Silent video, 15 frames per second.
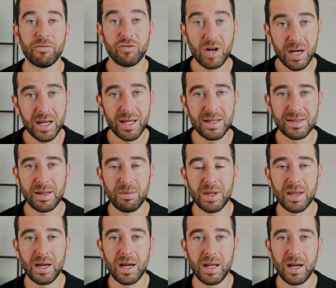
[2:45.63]
running is
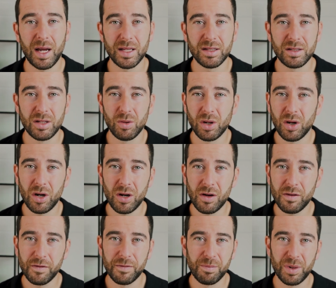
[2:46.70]
something that I like to do a lot
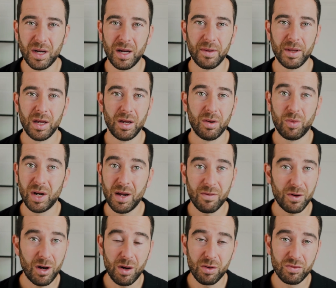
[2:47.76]
of, but whenever
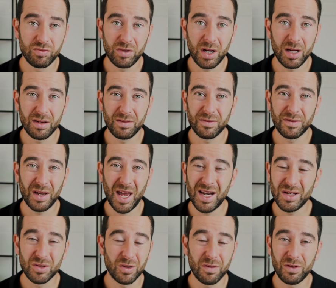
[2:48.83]
I would run for any
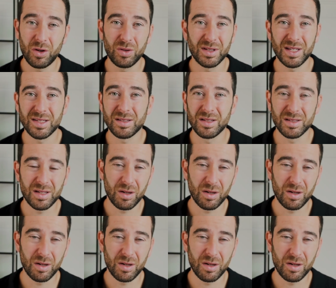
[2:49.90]
sort of long distance,